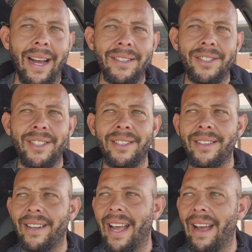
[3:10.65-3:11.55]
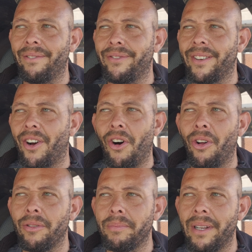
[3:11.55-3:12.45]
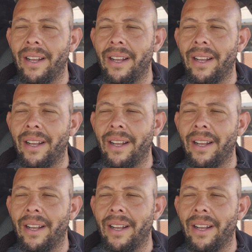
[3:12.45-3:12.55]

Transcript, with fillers: I shouldn't have called, but